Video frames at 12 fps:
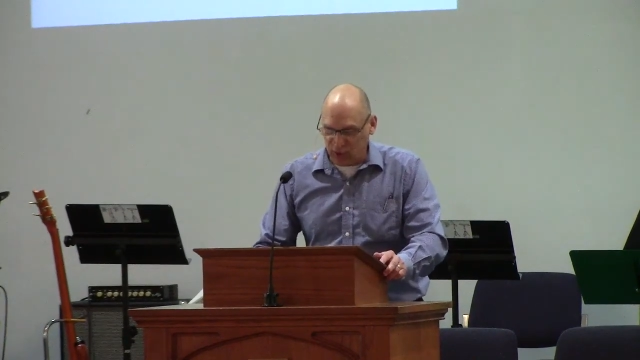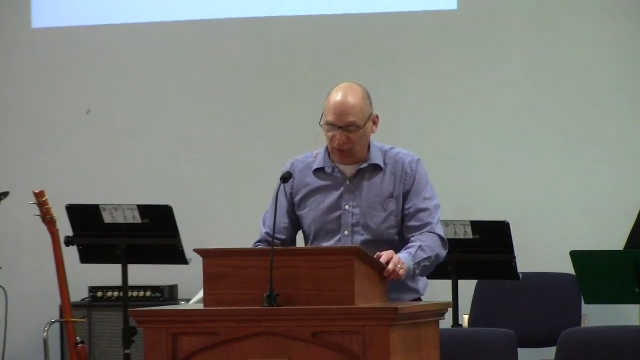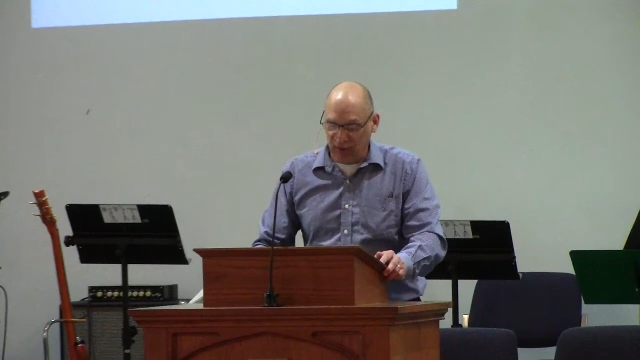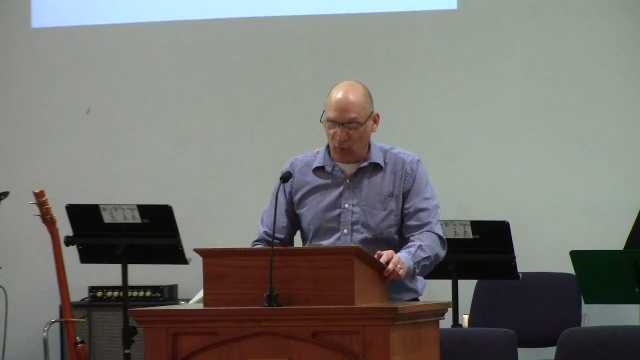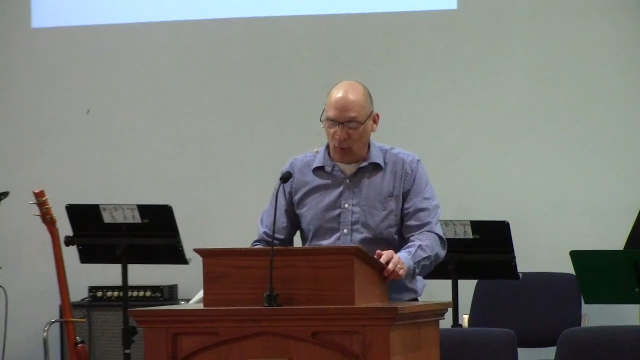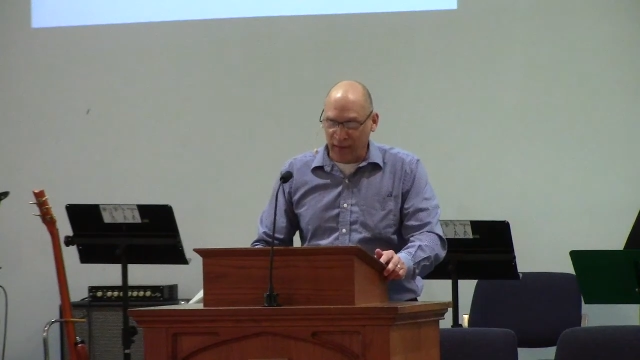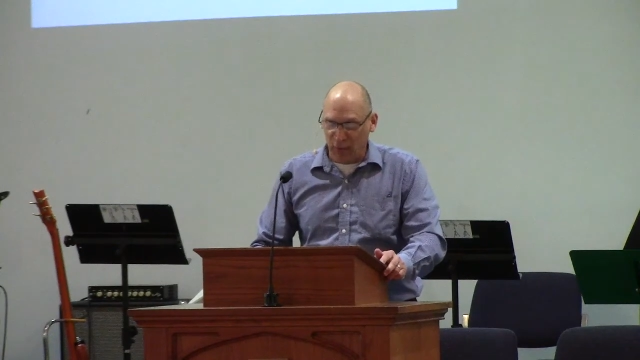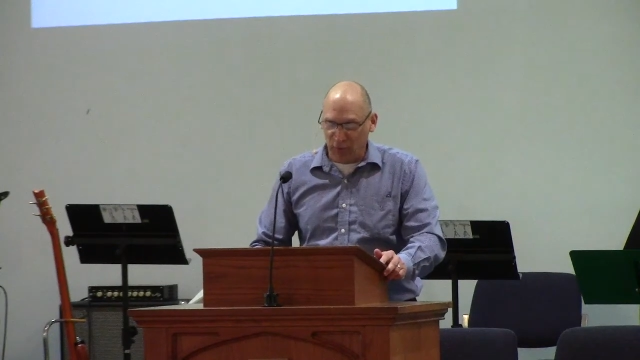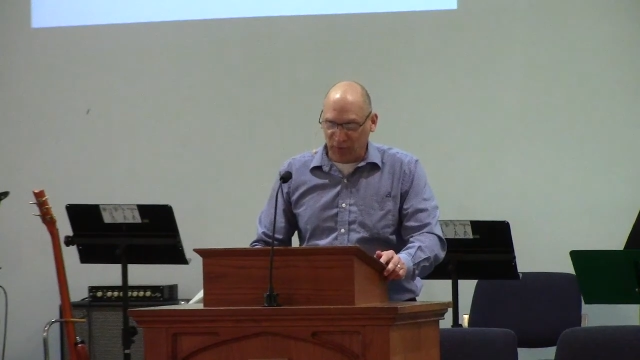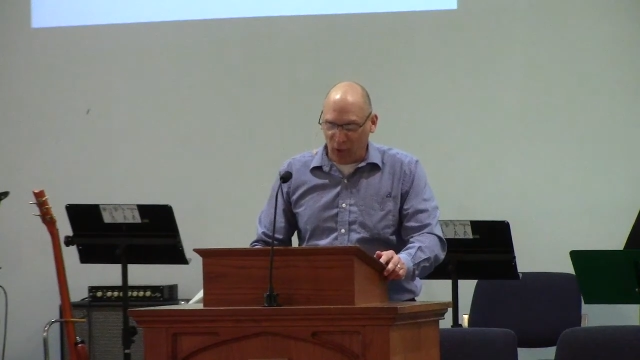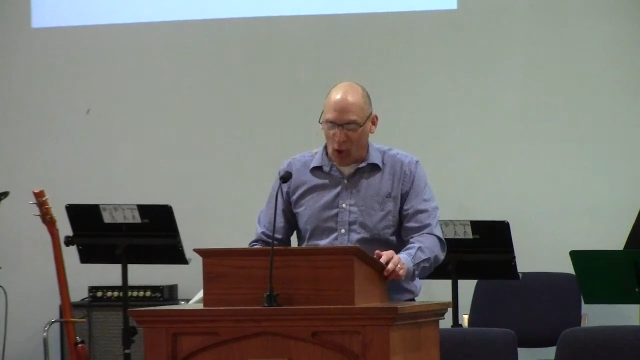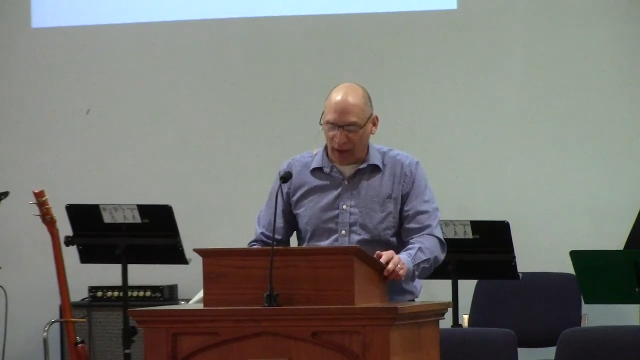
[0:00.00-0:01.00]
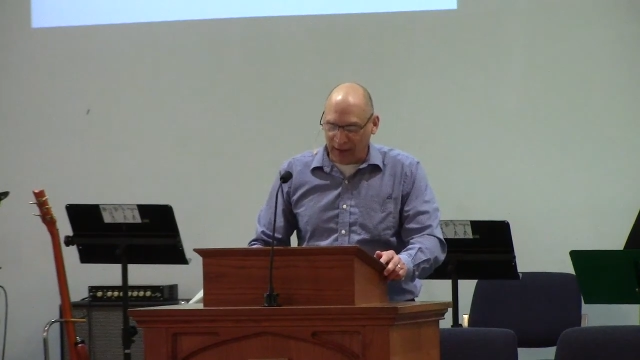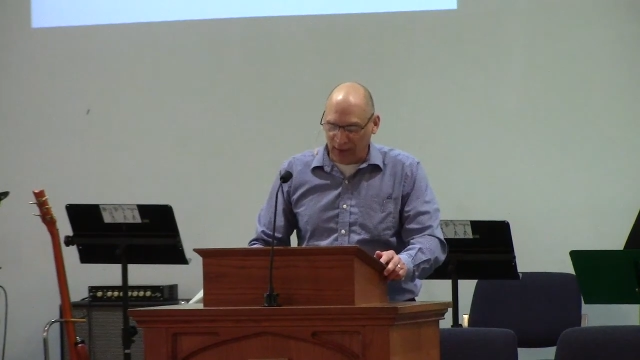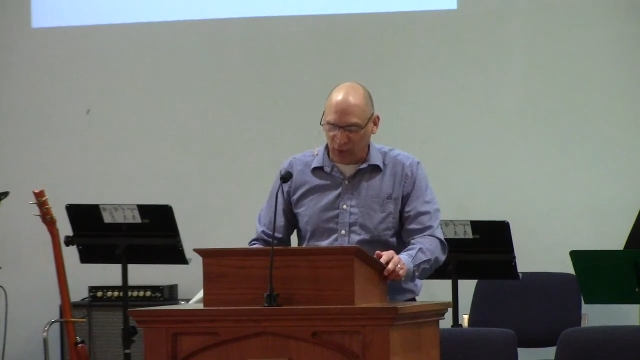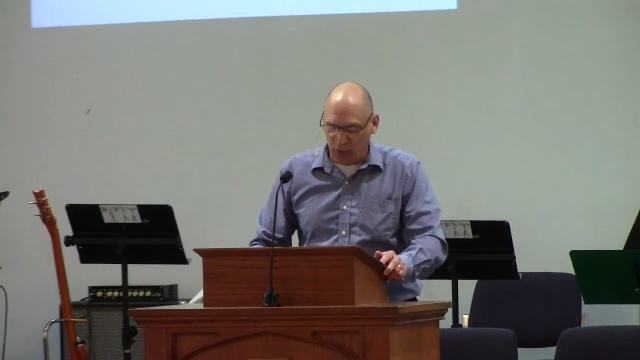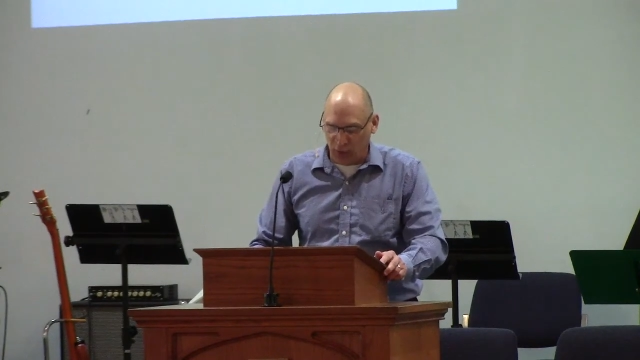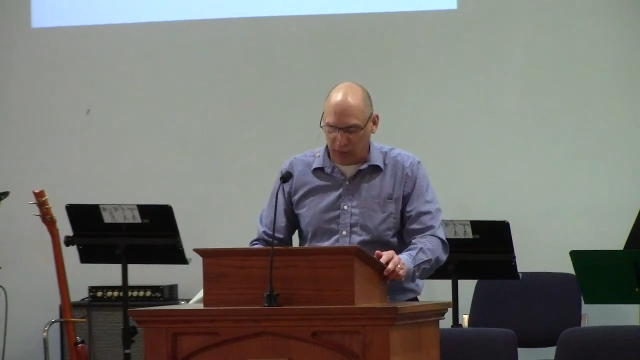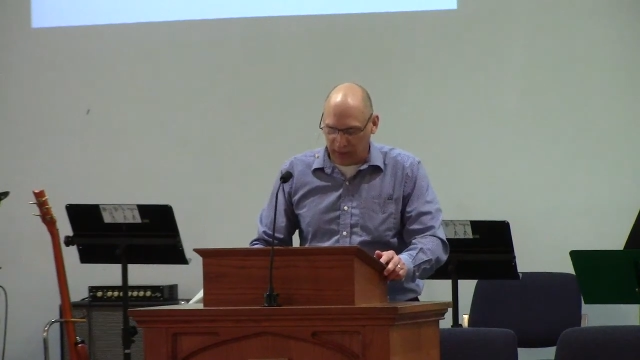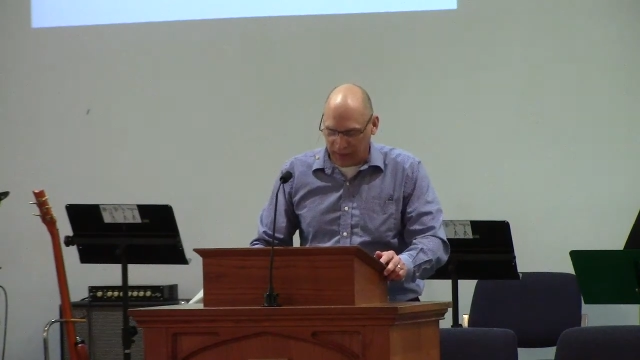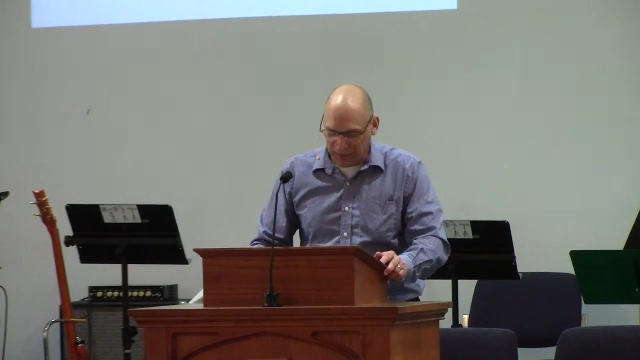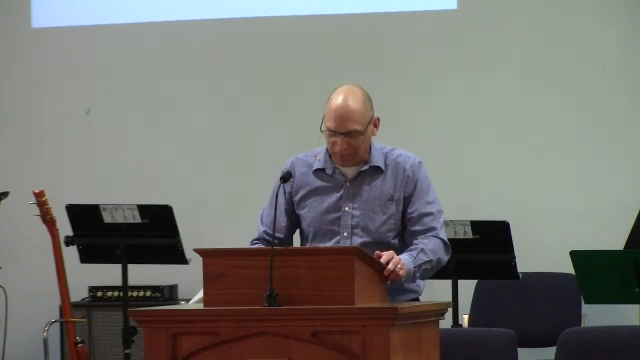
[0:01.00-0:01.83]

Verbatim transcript: she's the one that was talking to me.